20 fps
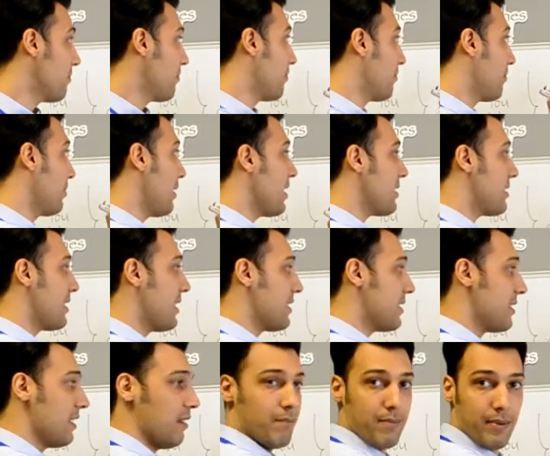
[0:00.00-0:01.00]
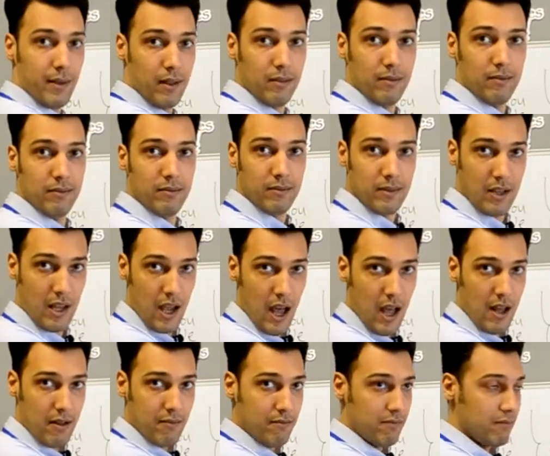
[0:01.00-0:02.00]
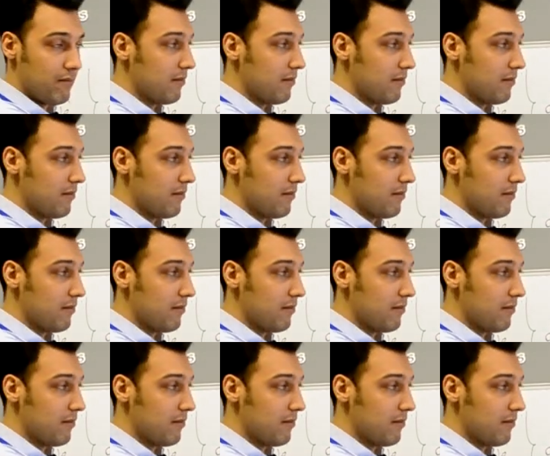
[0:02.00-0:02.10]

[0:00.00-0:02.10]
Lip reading: Present simple. Yeah?